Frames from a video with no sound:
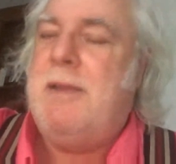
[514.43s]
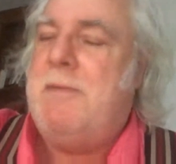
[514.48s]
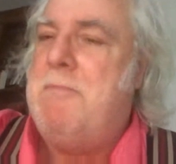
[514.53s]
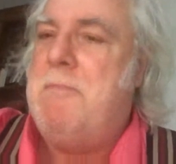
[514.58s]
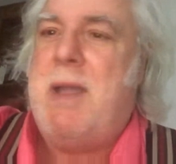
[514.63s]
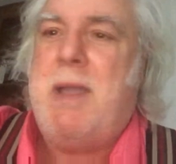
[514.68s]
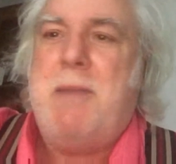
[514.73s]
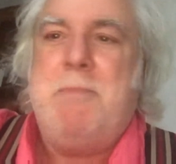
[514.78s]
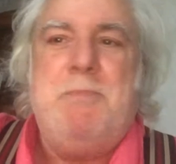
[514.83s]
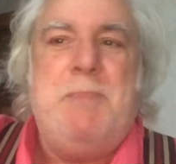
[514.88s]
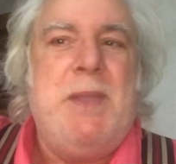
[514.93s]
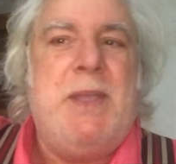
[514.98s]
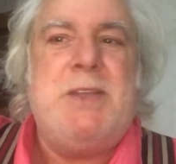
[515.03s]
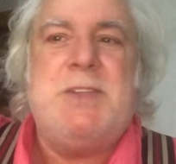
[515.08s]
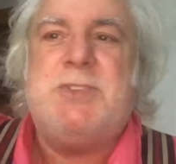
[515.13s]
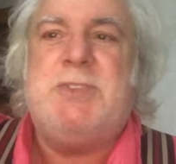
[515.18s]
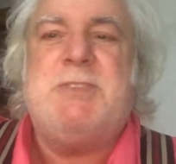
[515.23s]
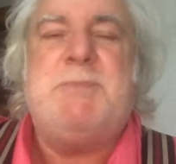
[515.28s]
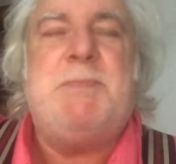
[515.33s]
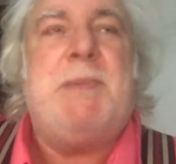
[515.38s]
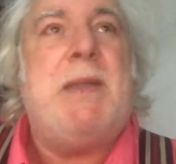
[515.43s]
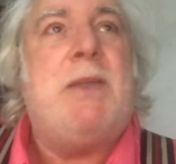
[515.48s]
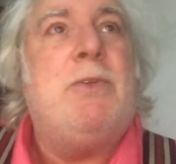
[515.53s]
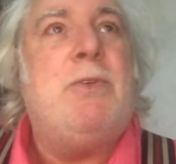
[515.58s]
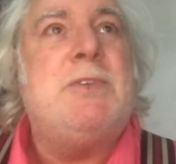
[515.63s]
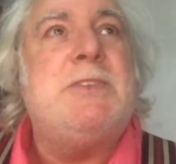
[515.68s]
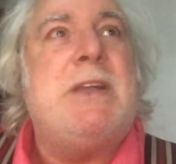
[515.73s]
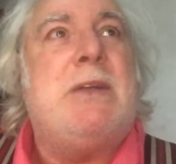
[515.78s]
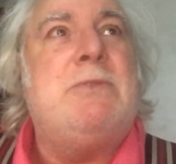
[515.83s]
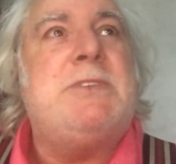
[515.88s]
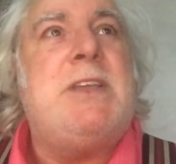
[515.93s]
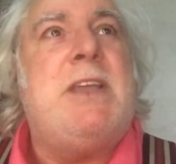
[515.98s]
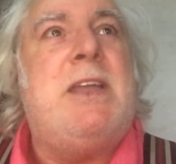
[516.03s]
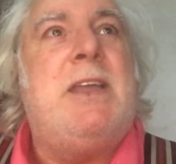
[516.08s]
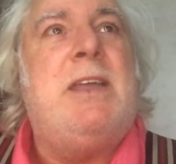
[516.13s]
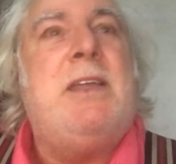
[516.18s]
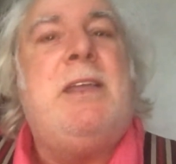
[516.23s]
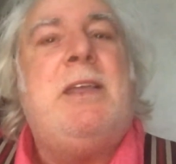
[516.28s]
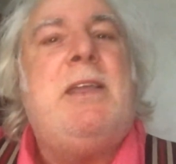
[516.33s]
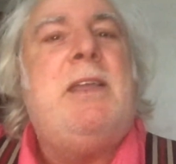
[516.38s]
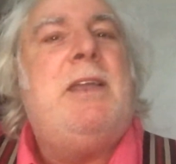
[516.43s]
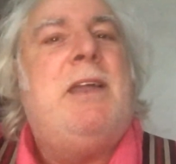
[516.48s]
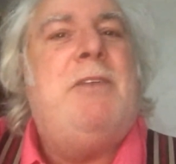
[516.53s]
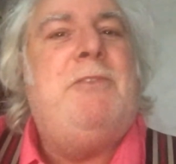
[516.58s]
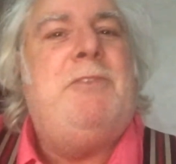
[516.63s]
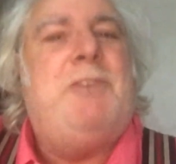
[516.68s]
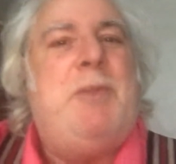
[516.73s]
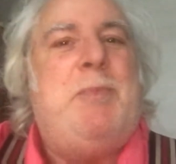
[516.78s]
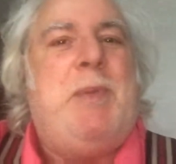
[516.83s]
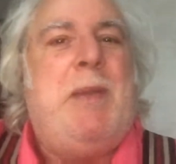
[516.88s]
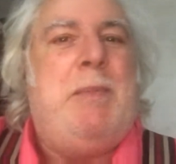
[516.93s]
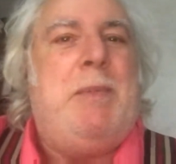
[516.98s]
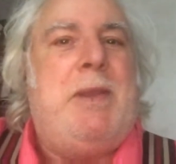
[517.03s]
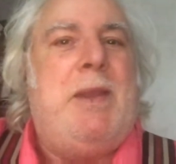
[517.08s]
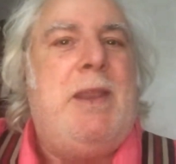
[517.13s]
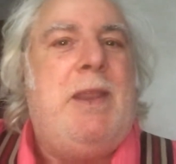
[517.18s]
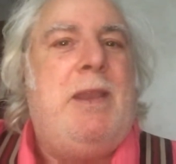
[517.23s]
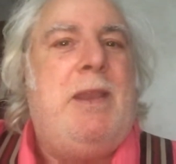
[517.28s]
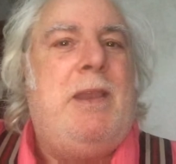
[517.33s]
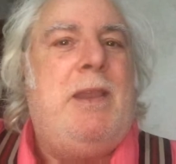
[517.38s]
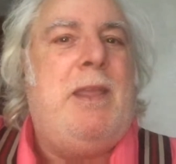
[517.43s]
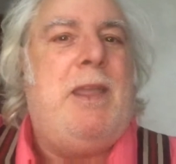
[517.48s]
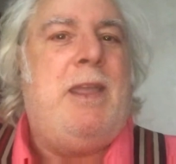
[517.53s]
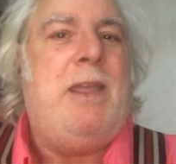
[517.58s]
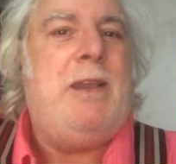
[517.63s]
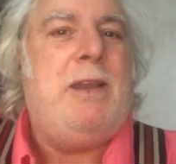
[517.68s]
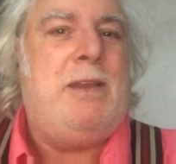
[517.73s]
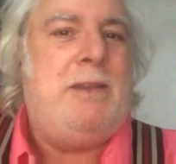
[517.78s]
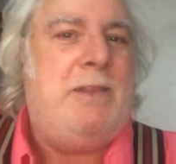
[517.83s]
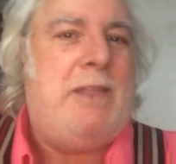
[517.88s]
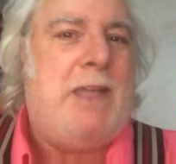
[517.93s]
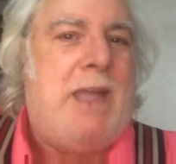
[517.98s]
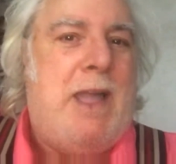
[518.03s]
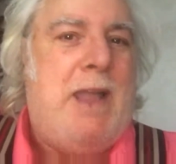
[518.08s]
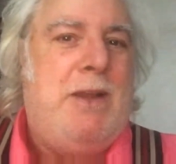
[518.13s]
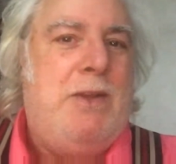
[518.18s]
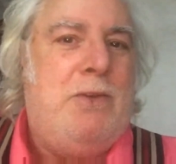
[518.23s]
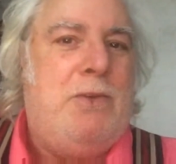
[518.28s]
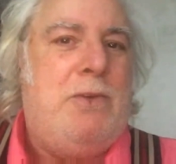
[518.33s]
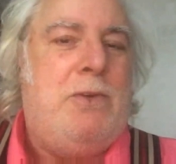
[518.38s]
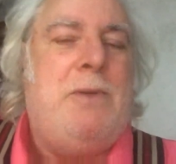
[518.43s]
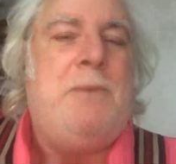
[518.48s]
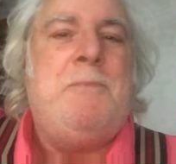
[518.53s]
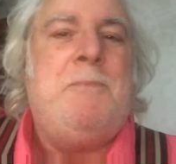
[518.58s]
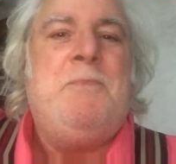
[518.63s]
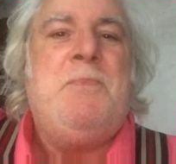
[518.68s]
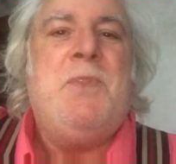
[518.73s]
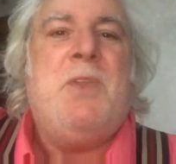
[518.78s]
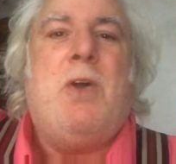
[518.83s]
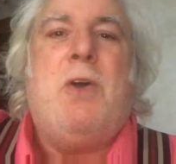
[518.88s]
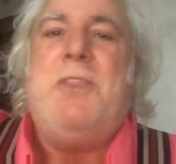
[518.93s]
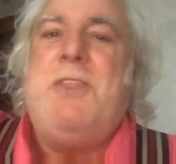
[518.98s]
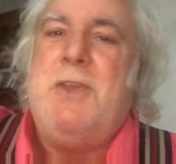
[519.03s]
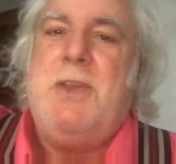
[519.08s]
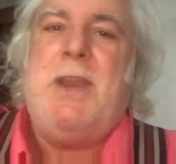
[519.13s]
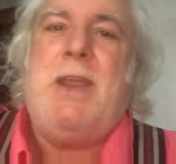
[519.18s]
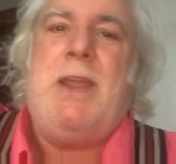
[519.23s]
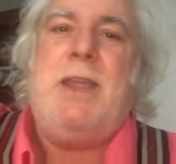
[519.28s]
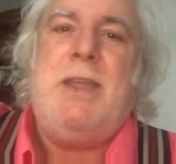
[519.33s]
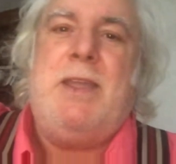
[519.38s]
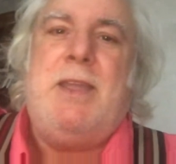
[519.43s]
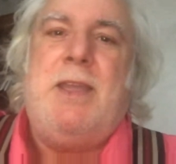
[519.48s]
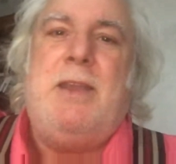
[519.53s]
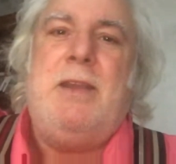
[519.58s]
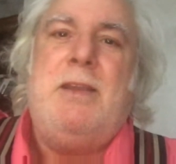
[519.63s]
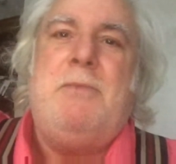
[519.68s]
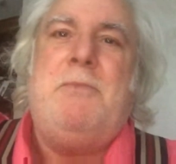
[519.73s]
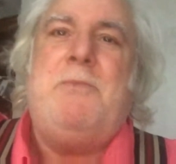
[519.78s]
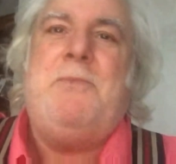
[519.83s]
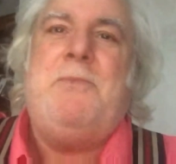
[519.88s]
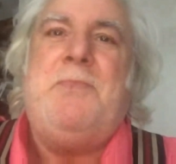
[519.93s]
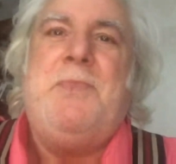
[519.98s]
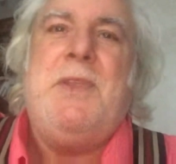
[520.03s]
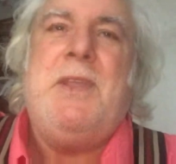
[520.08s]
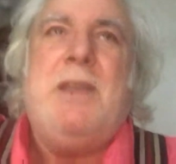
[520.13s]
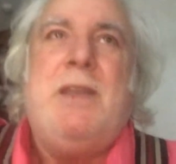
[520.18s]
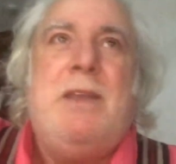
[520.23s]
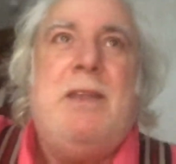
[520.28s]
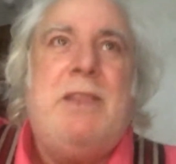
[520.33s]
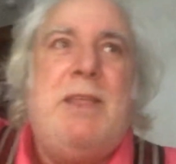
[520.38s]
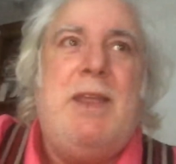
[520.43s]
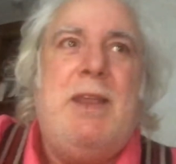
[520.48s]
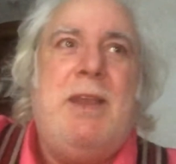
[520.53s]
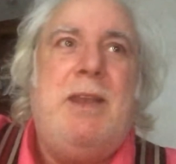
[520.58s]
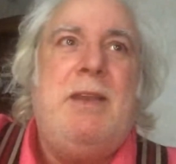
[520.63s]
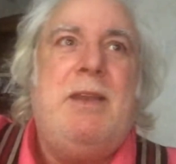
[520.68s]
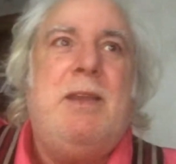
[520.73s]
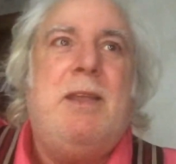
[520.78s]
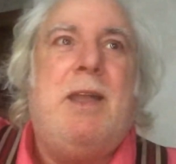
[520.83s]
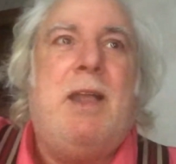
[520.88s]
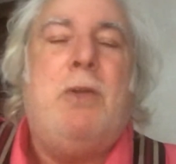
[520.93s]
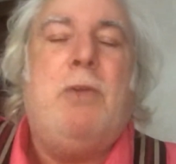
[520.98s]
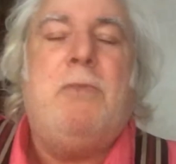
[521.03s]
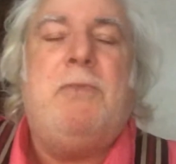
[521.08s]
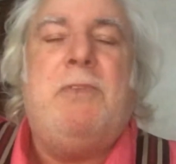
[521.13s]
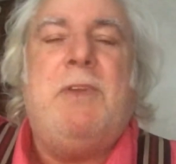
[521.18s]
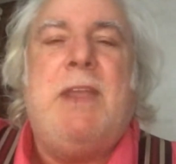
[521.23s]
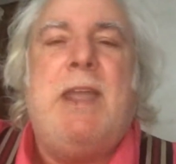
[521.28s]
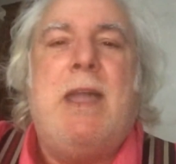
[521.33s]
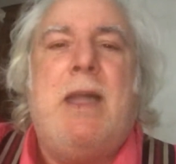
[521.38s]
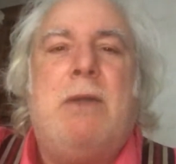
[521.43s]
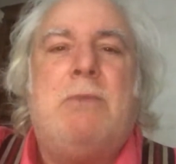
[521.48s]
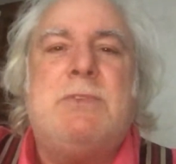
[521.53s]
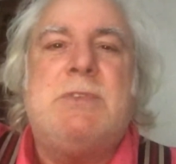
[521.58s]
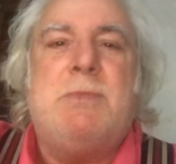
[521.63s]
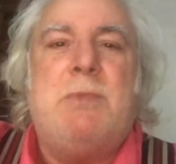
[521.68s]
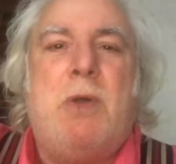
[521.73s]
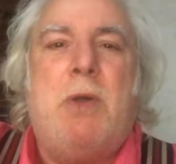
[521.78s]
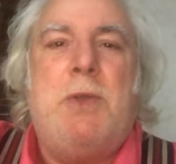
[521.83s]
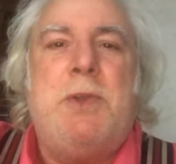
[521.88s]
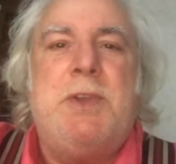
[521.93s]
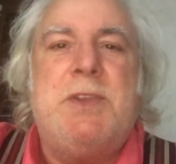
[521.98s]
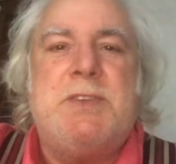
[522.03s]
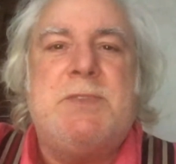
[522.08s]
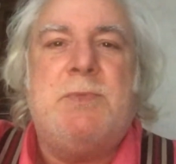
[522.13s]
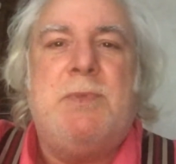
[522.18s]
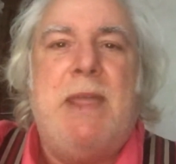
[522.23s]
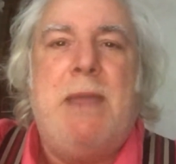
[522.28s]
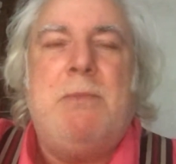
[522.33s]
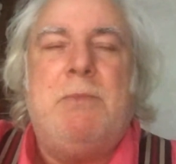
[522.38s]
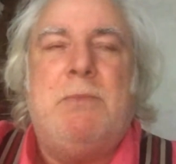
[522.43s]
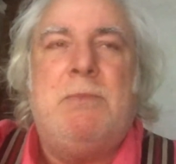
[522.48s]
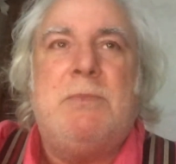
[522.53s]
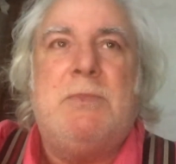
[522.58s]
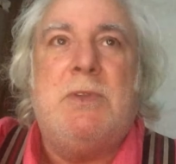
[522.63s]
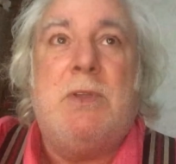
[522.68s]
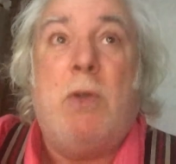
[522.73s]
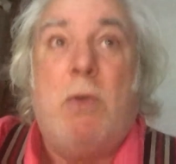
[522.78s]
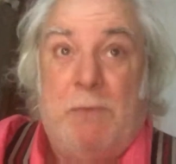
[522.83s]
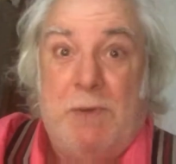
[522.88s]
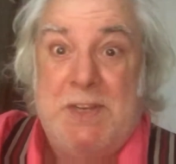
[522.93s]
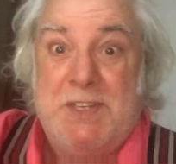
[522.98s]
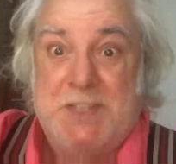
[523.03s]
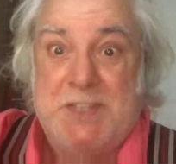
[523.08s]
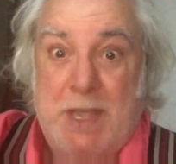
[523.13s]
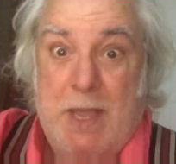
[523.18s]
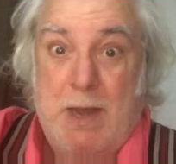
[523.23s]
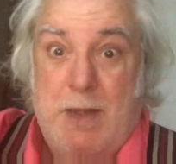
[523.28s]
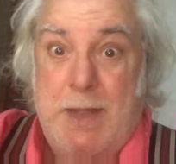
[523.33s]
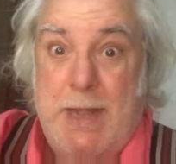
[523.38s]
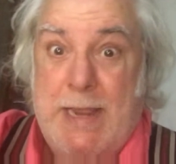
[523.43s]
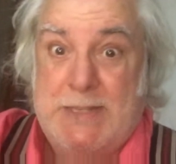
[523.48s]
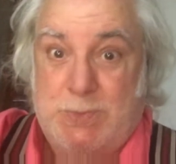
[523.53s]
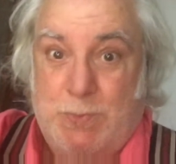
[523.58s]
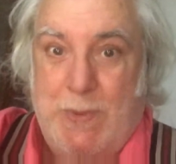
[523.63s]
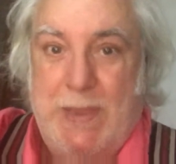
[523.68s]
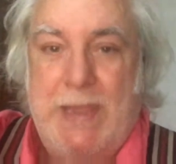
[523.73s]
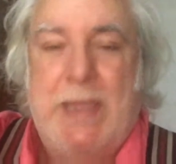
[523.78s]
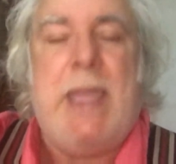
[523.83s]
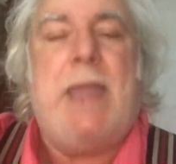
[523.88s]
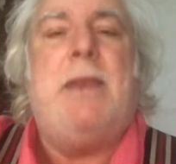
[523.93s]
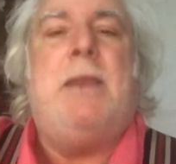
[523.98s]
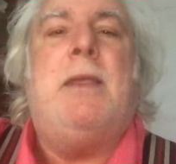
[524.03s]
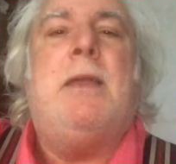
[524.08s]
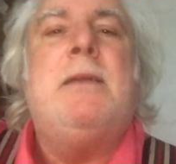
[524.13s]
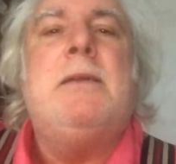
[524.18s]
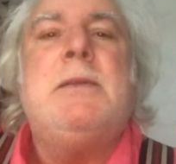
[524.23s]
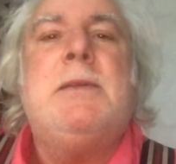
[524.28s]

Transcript: my biggest respect goes out to you. And for the people in England that I know, or the United Kingdom, then I'll hopefully get out on some audits with them, hopefully starting next weekend.